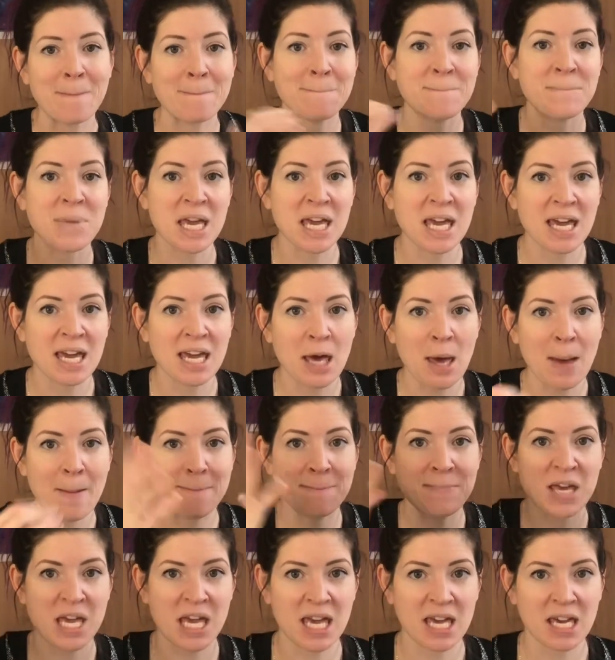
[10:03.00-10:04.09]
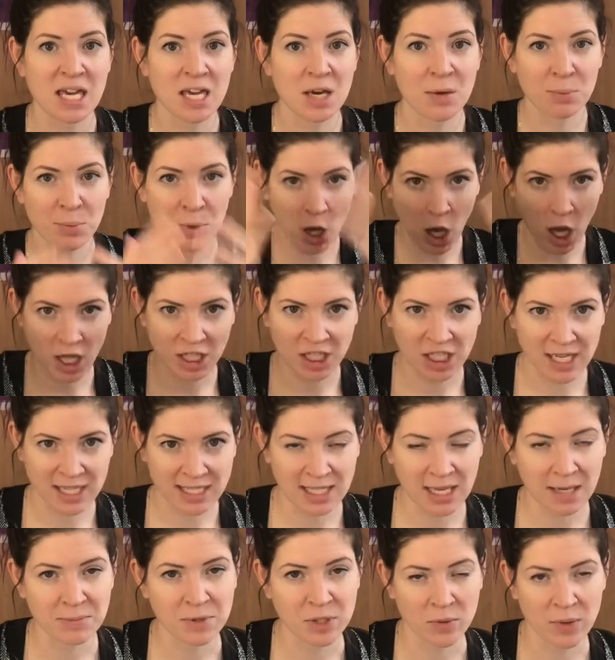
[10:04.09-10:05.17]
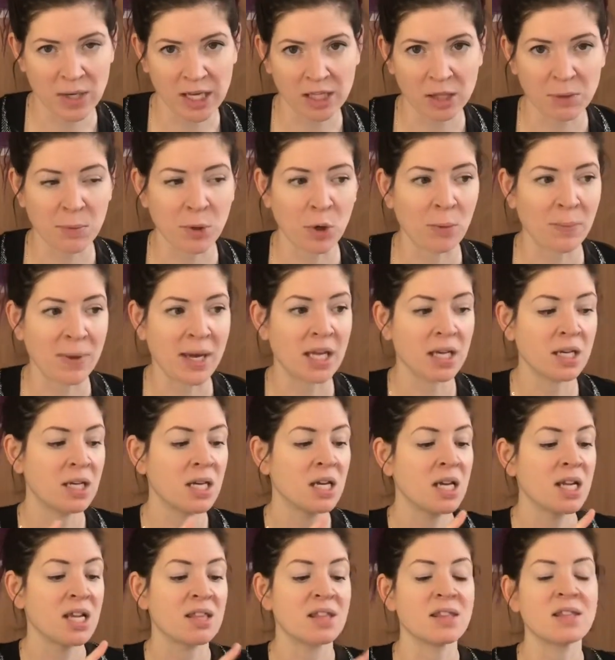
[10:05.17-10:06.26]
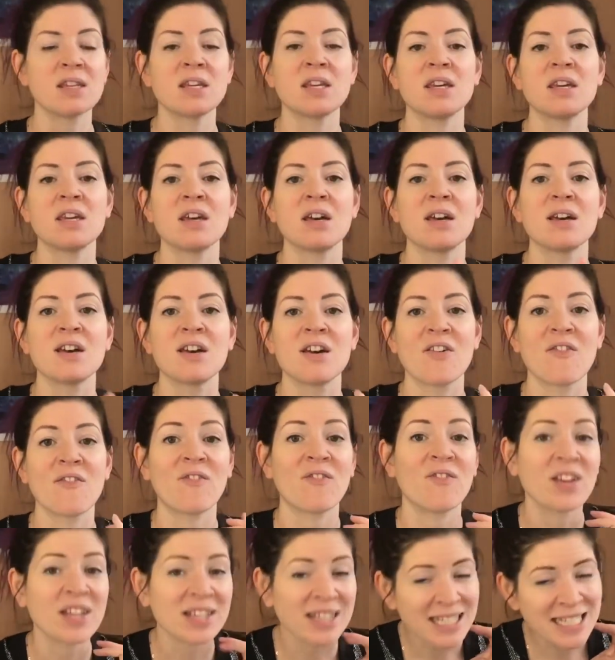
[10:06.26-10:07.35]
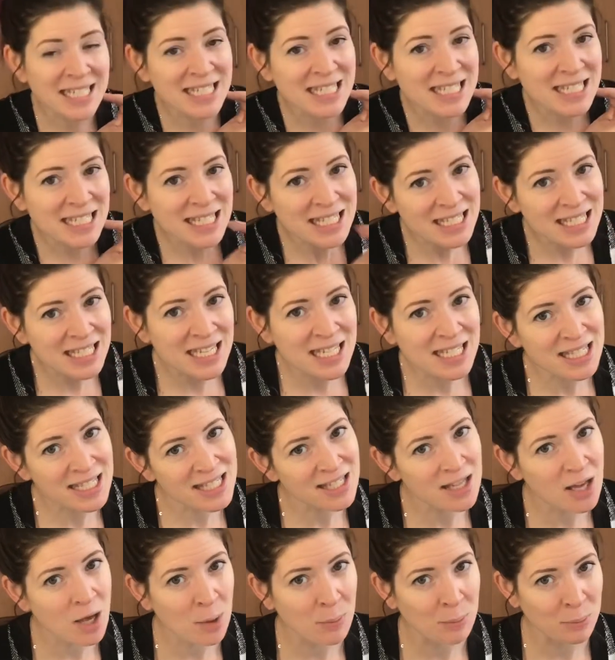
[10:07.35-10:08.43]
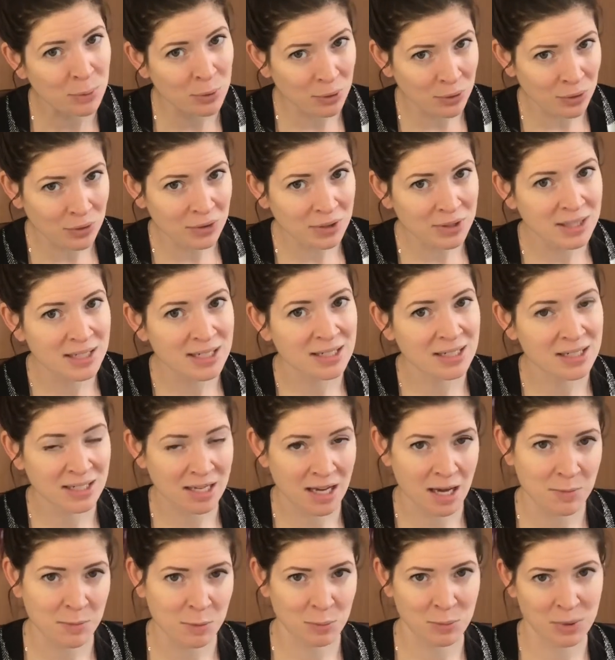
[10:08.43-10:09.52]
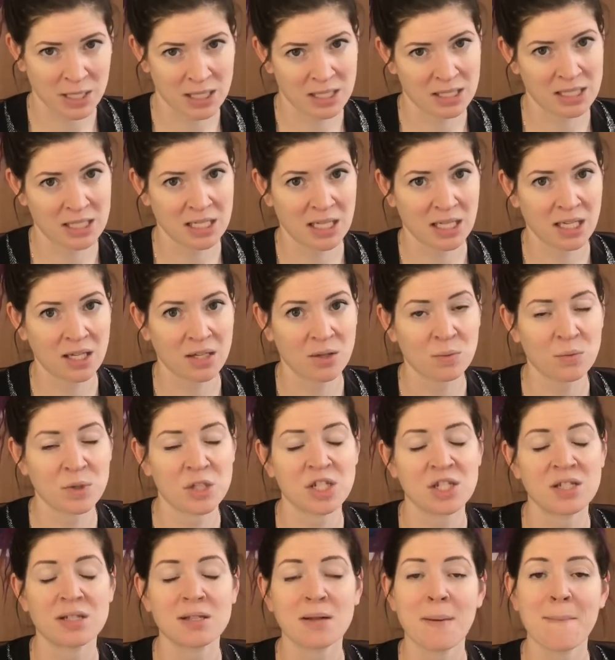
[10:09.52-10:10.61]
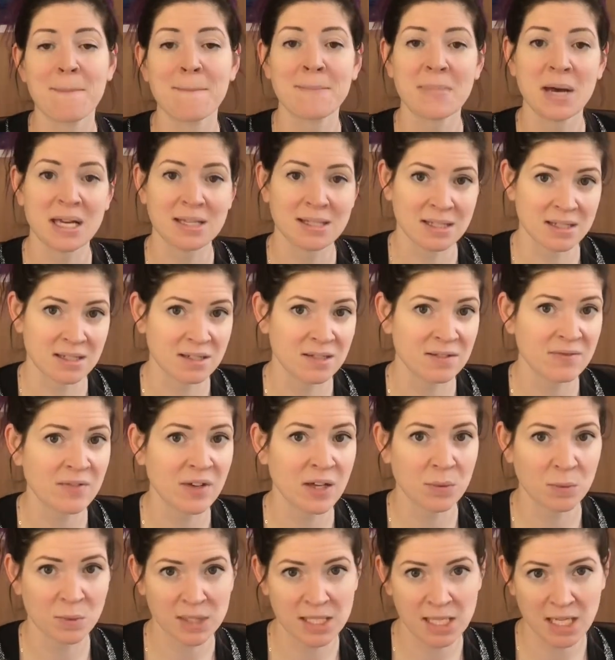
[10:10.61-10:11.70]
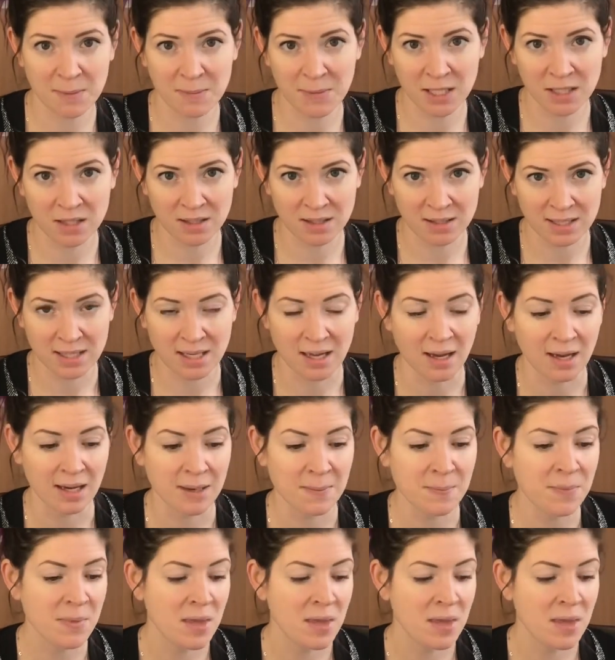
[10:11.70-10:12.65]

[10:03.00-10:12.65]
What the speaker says: big projects I'm doing at the moment. The Villains Ensemble diamond painting, which is massive and will take me a long time,